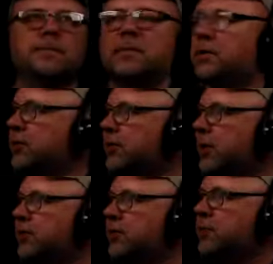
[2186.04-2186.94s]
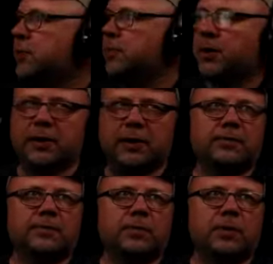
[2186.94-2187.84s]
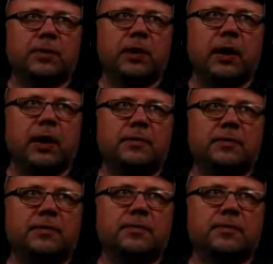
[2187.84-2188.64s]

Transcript: the rotations per minute, what we have.